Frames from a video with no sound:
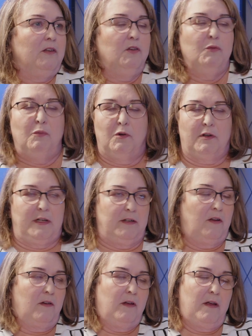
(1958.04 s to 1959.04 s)
You work
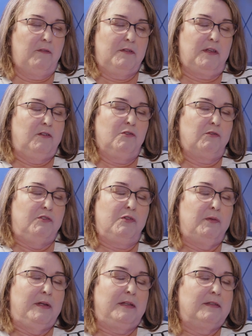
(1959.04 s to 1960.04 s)
and everything you're
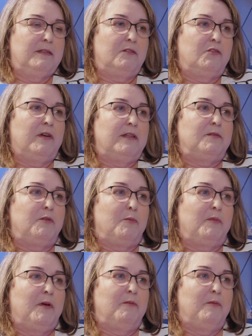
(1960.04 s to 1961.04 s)
doing is in transform,
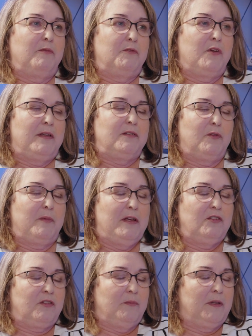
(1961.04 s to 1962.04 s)

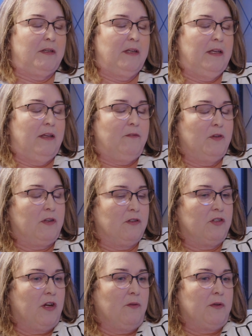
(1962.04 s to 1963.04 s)
transformation, but if you could
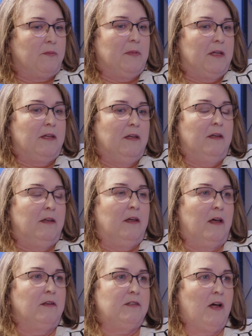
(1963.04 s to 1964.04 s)
share with me
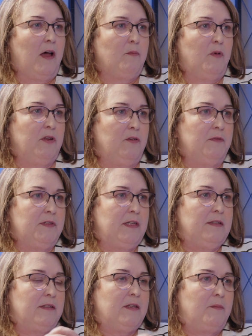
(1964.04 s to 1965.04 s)
a time when you've
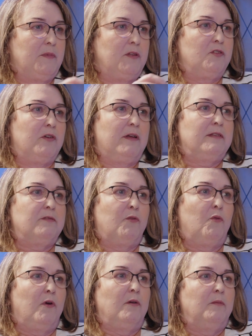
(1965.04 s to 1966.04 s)
seen something
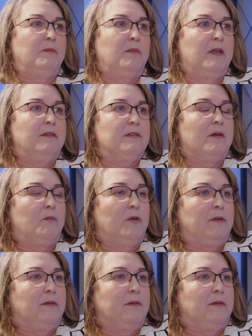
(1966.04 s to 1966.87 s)
transform in someone.